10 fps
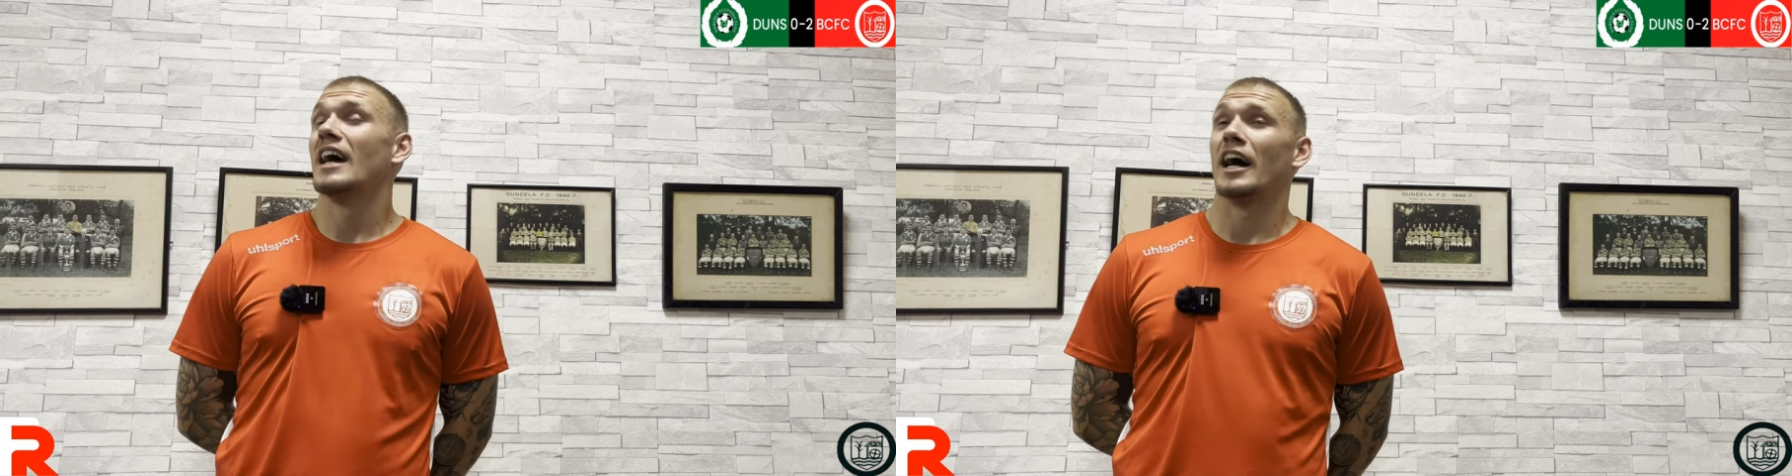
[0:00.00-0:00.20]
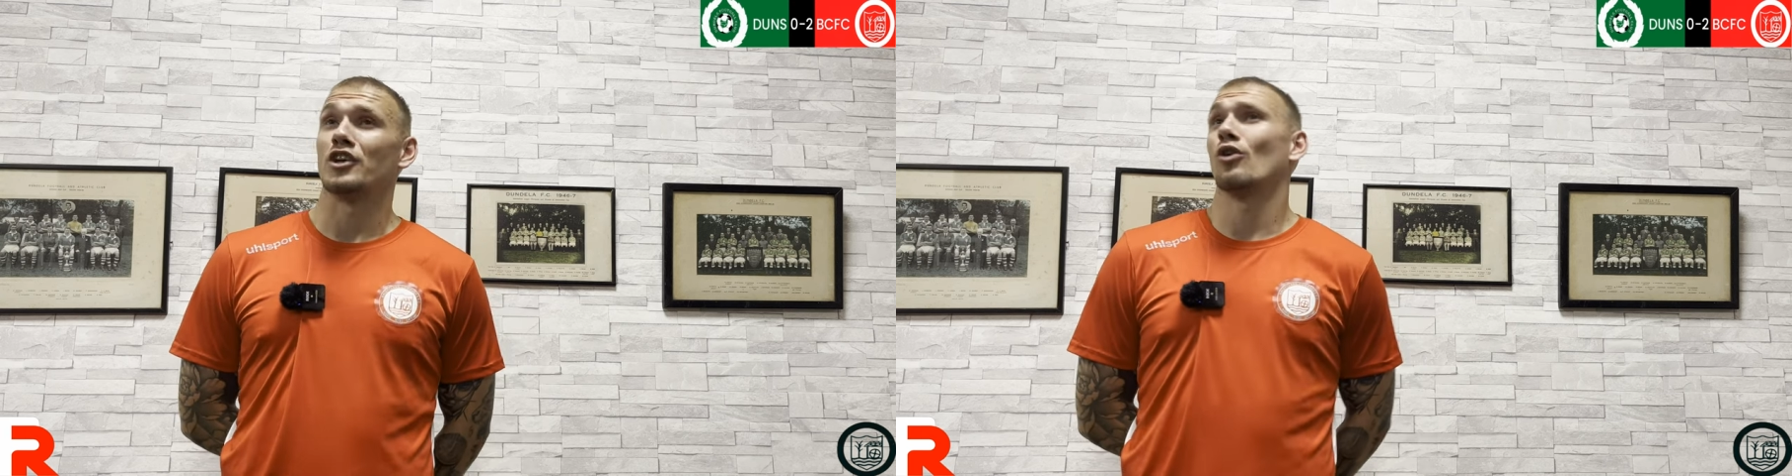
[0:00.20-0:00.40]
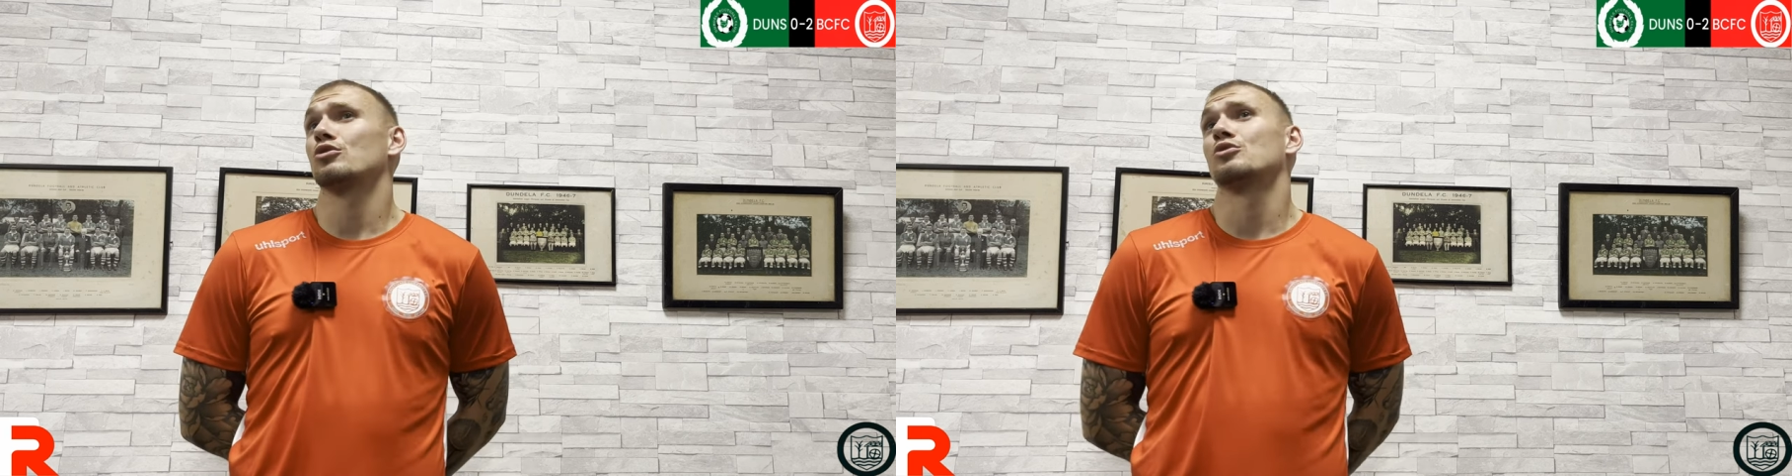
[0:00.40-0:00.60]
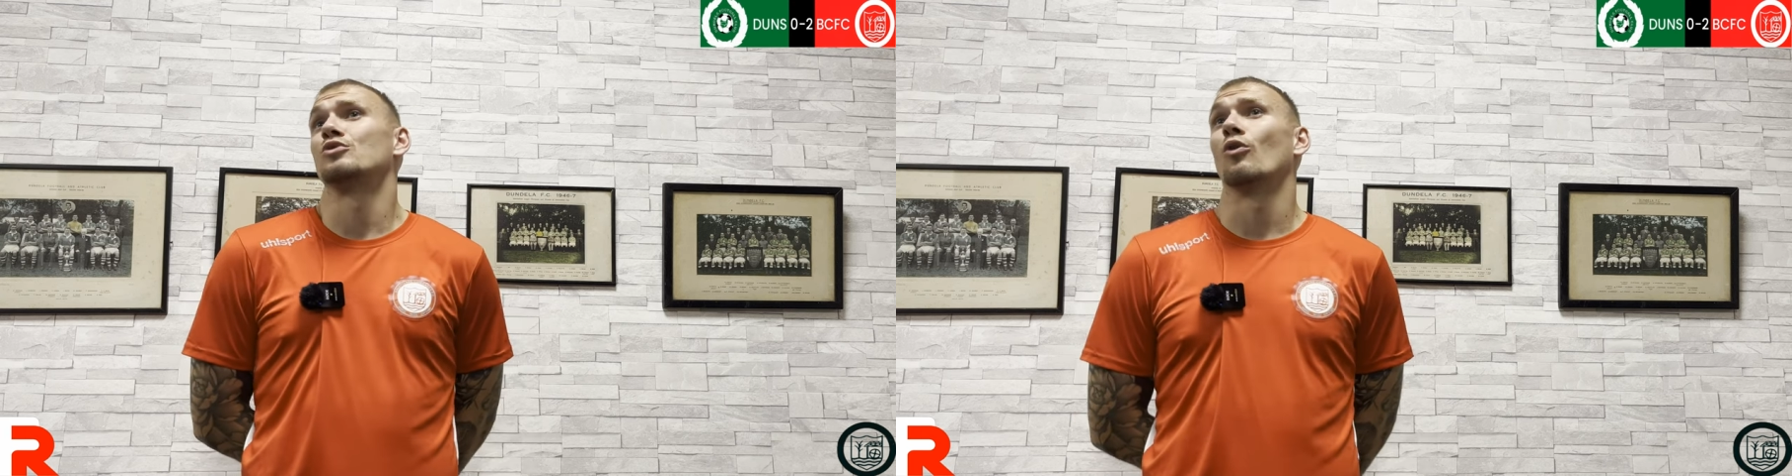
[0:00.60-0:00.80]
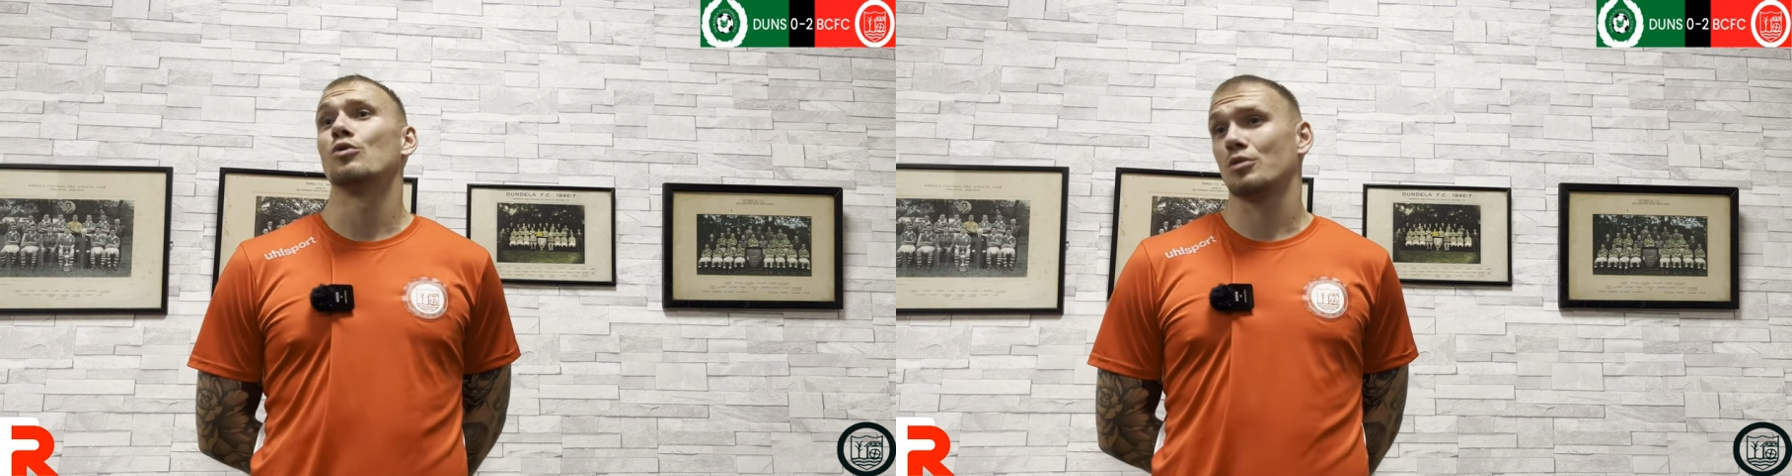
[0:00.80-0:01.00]
also
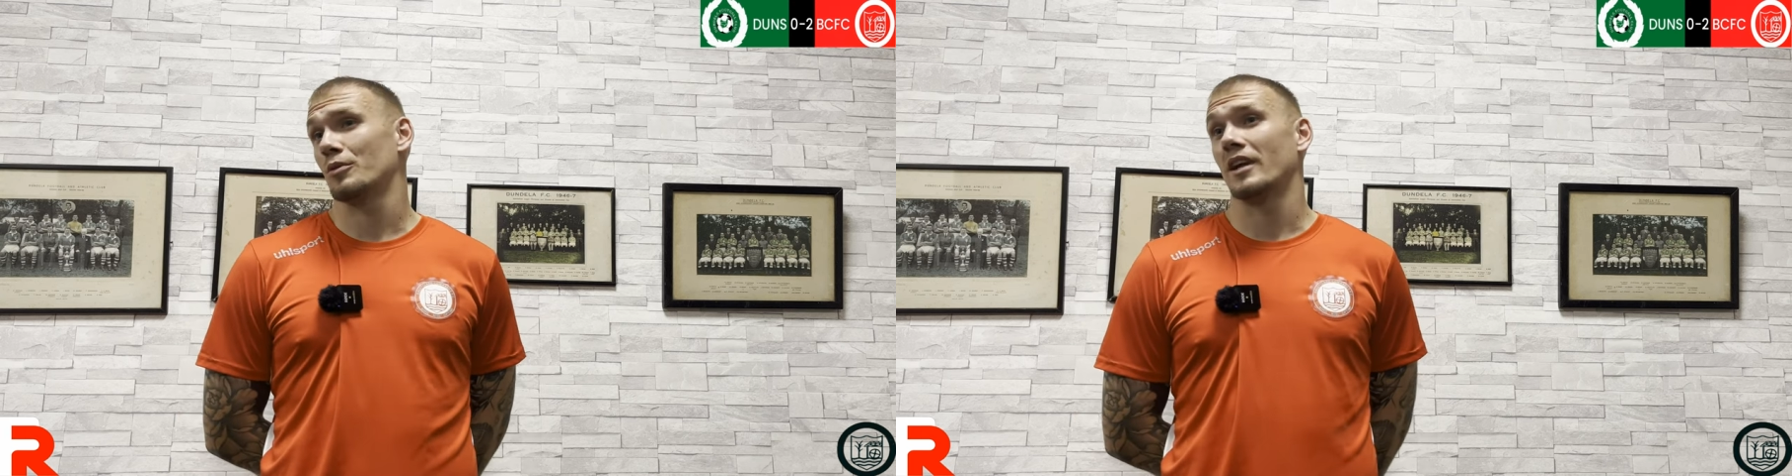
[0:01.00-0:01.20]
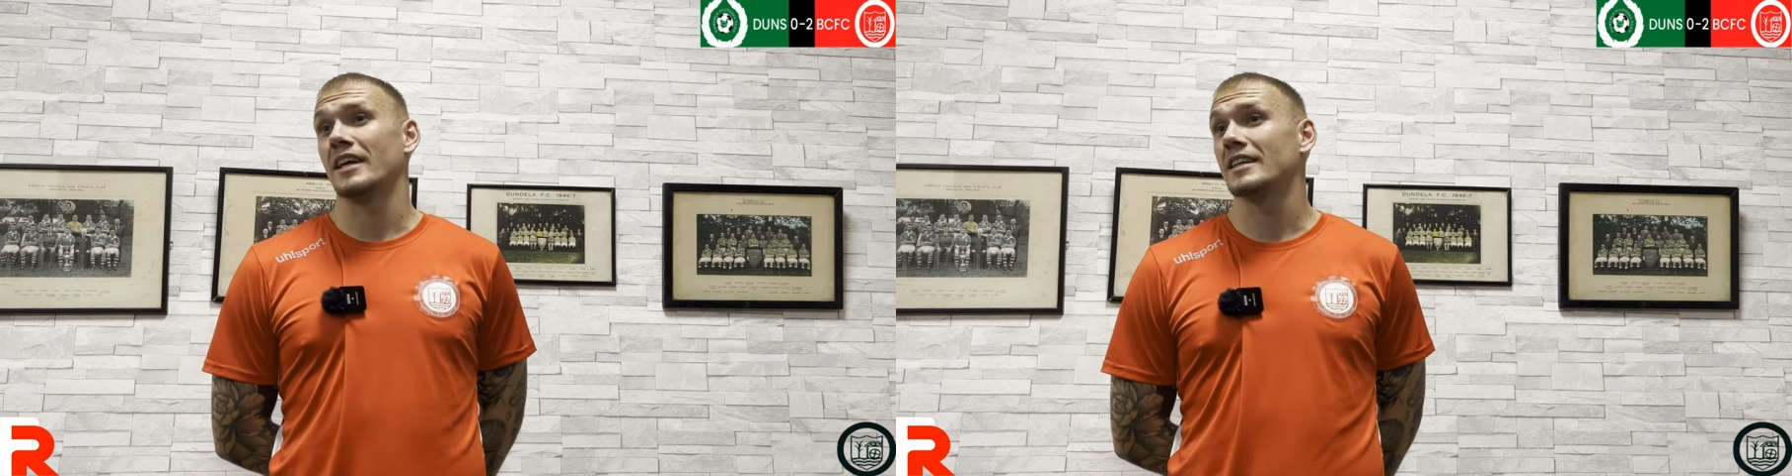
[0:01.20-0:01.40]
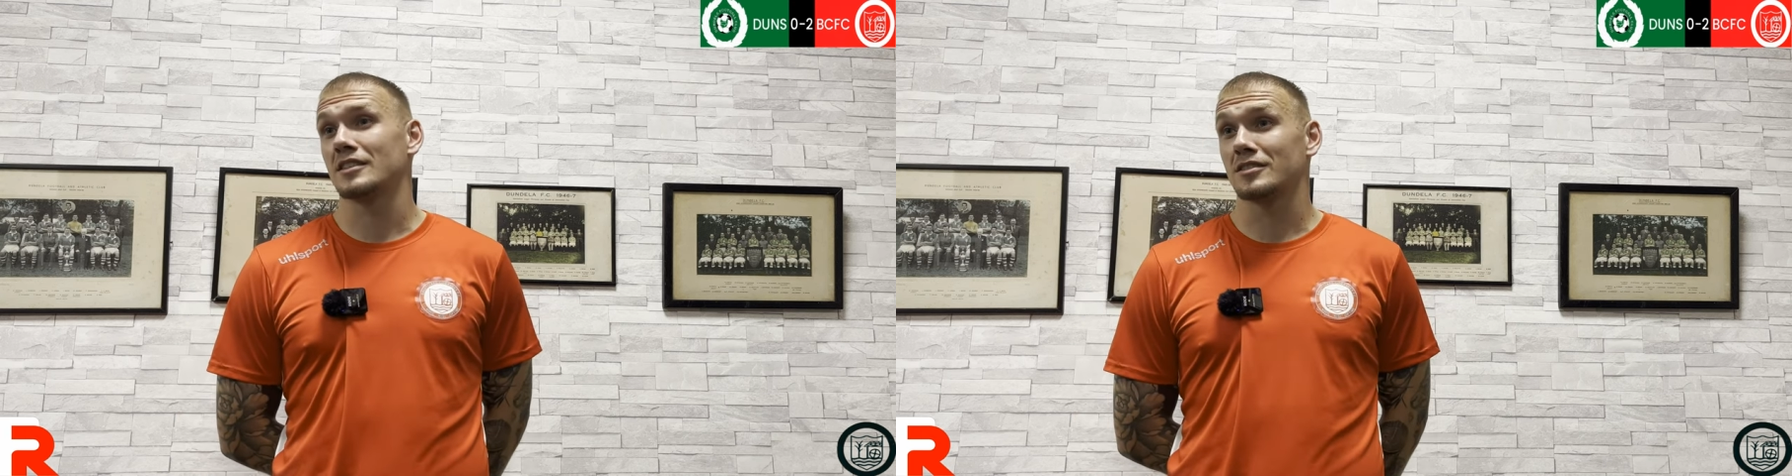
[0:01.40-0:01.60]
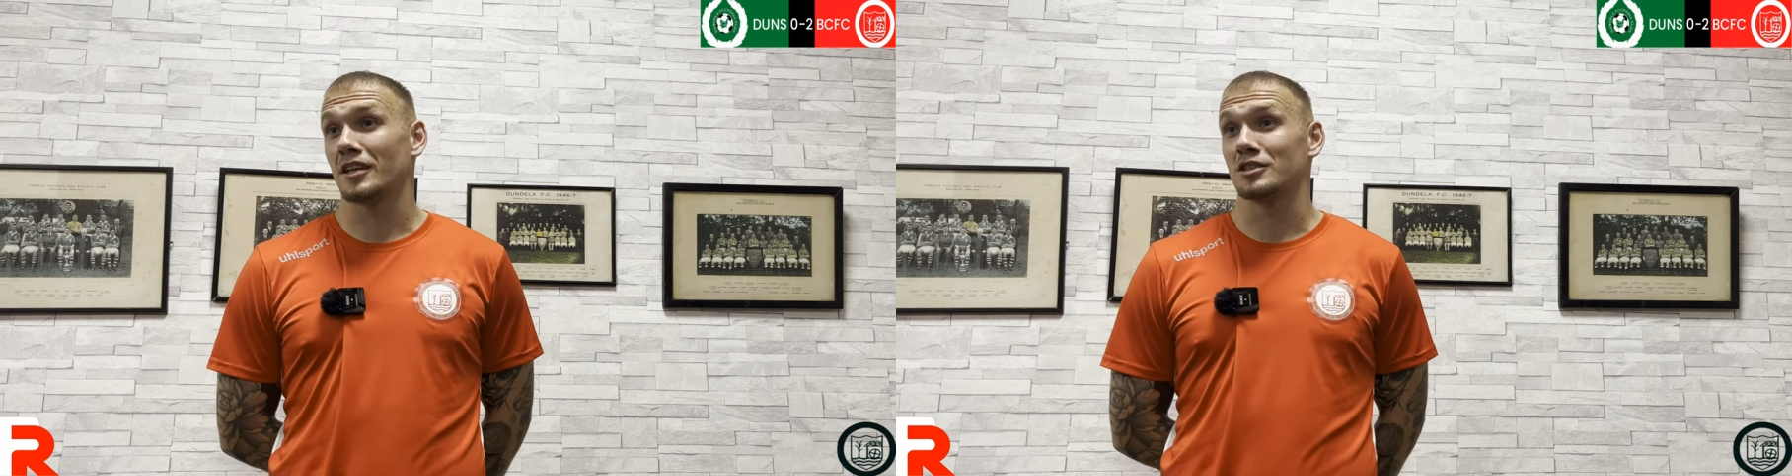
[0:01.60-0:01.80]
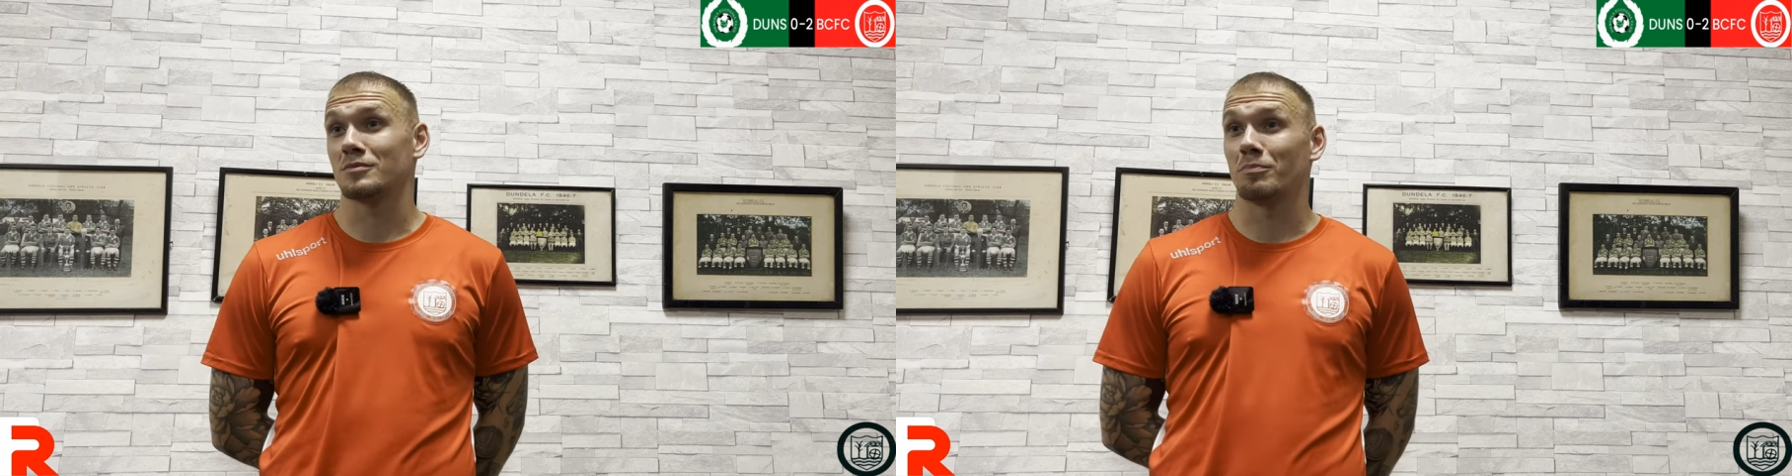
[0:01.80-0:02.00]
knows what we're like as